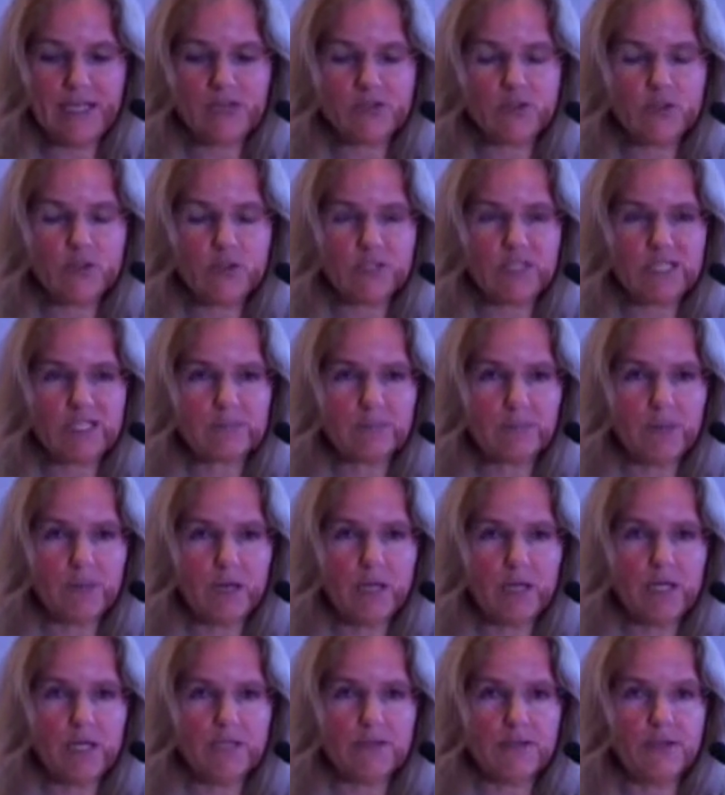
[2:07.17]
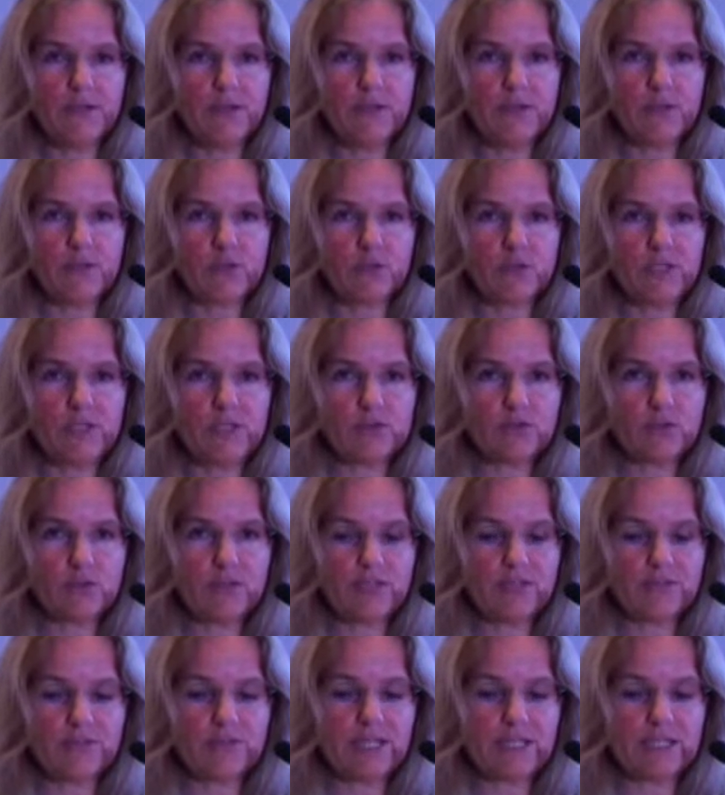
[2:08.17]
So despite the increased
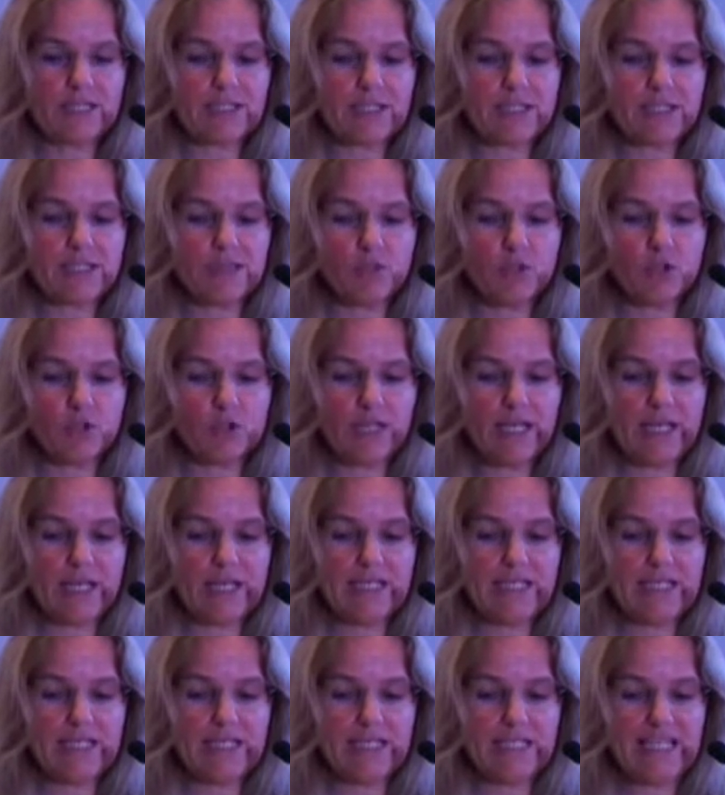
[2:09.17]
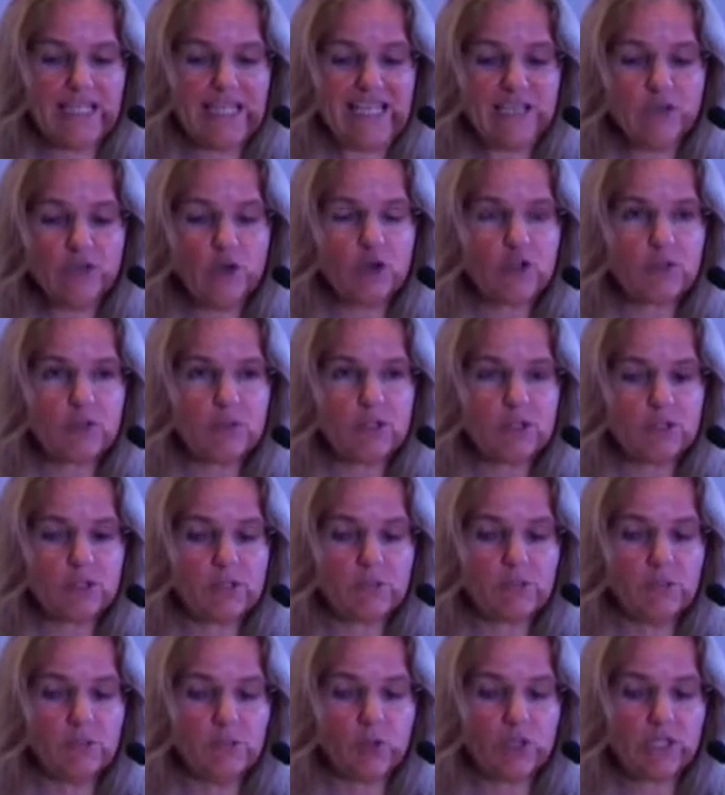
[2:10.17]
risk factors, mortality,
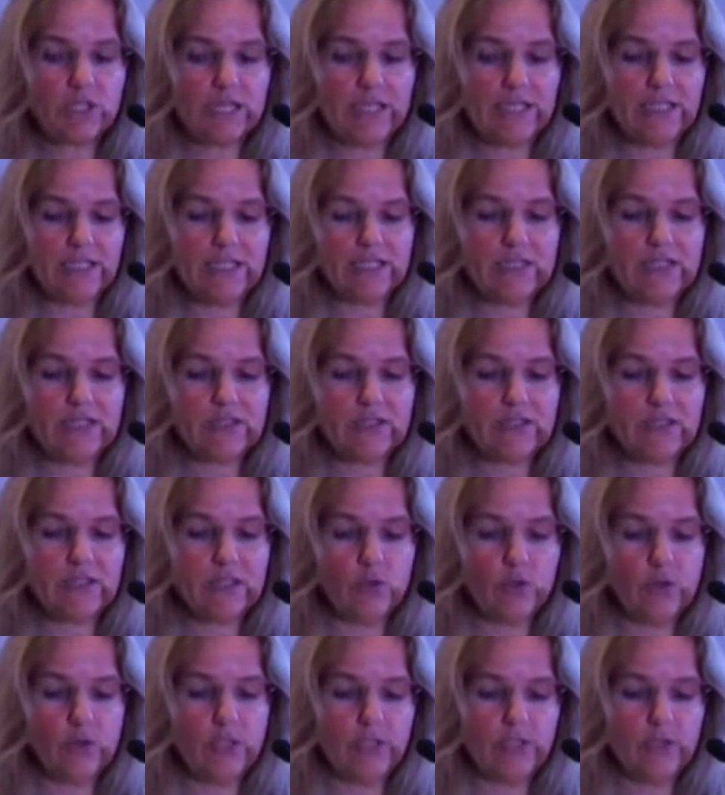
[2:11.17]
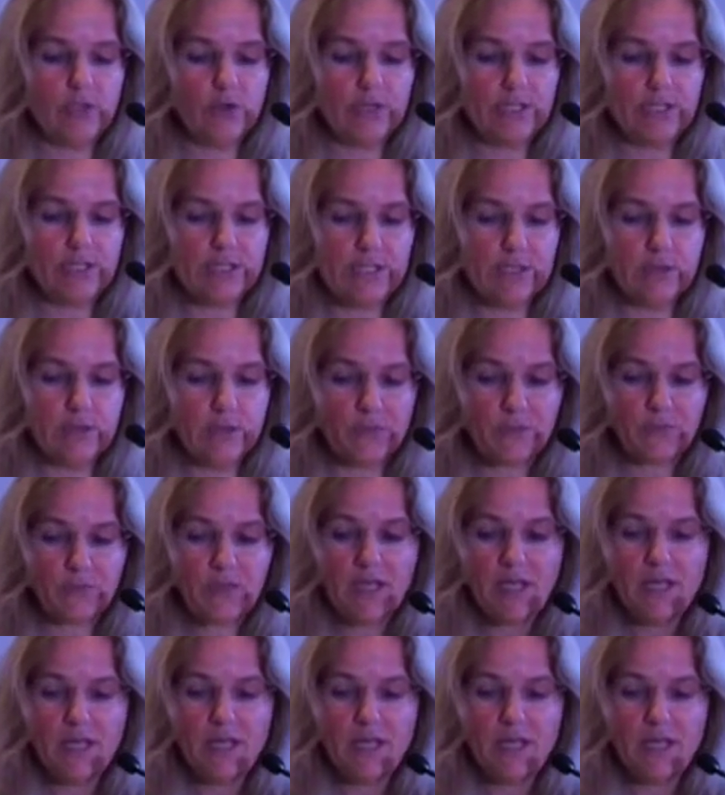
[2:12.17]
in-hospital mortality is slowly going down.